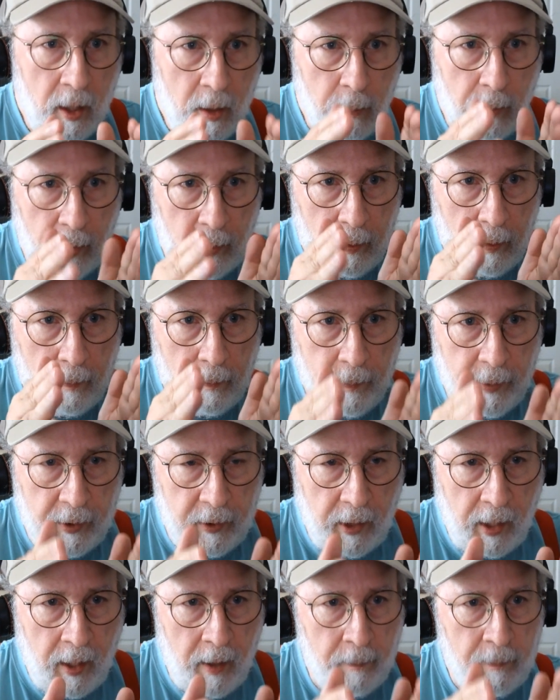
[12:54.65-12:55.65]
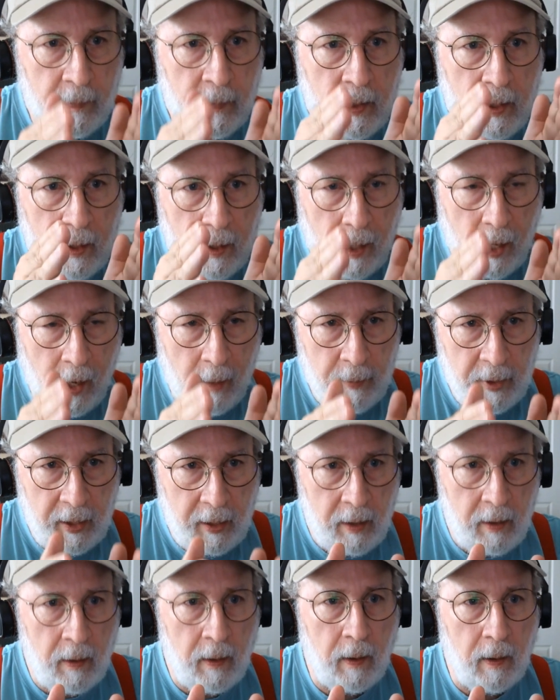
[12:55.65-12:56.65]
But I'm
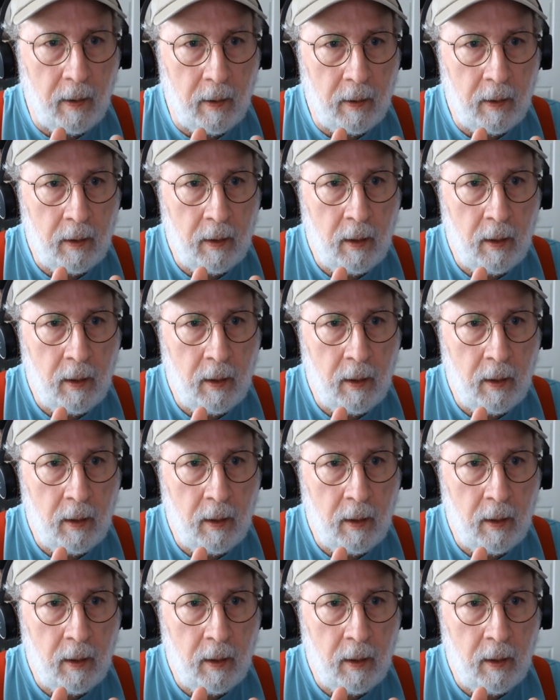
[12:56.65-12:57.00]
here.